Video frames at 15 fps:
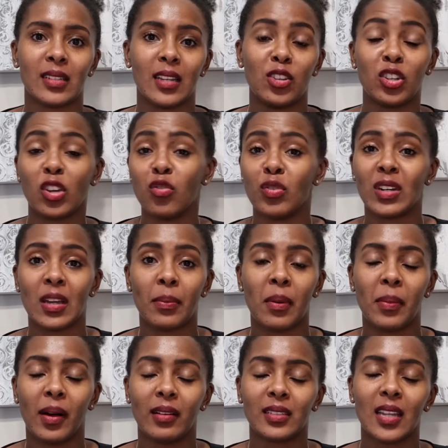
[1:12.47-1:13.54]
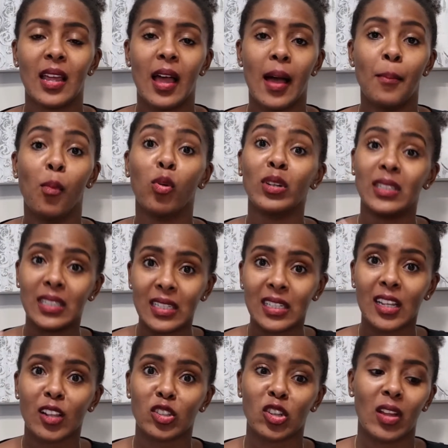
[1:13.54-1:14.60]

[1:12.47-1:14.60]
and you can read up about more details